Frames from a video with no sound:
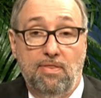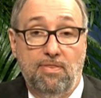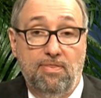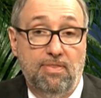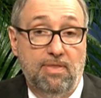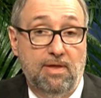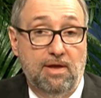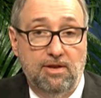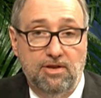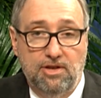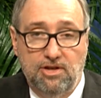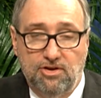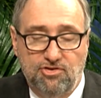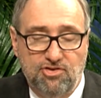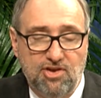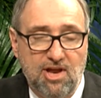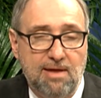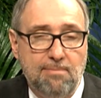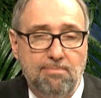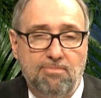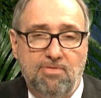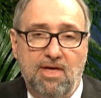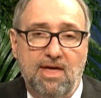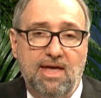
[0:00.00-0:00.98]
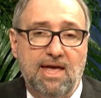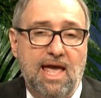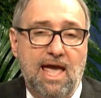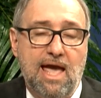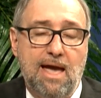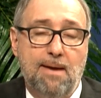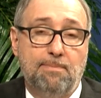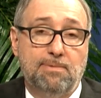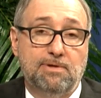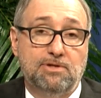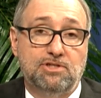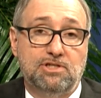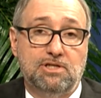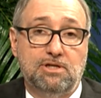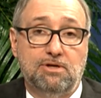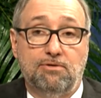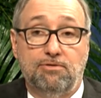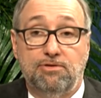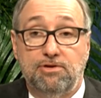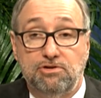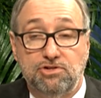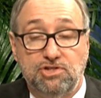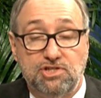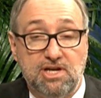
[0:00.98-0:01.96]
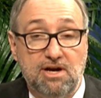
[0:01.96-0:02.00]
The same thing happens here.
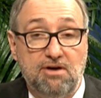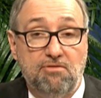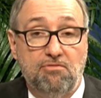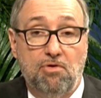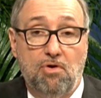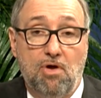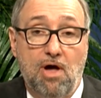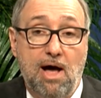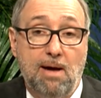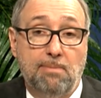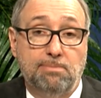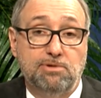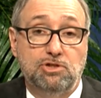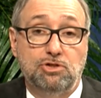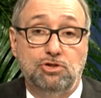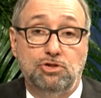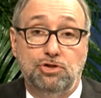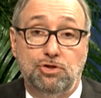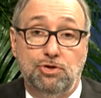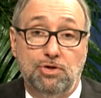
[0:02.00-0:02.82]
There's several options.